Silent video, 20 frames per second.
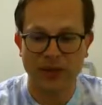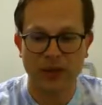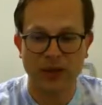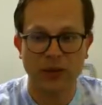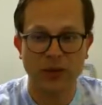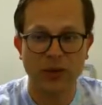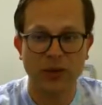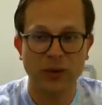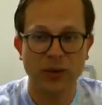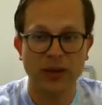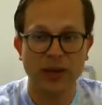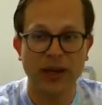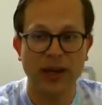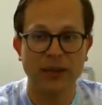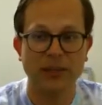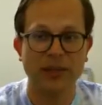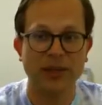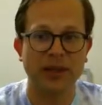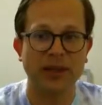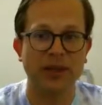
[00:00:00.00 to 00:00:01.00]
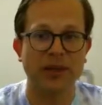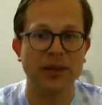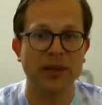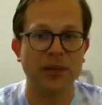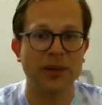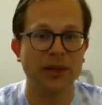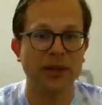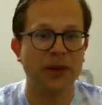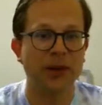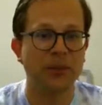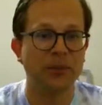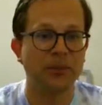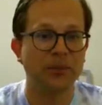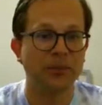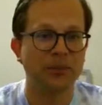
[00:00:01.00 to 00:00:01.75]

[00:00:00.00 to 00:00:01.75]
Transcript: Here, normal cap ticket. There we go.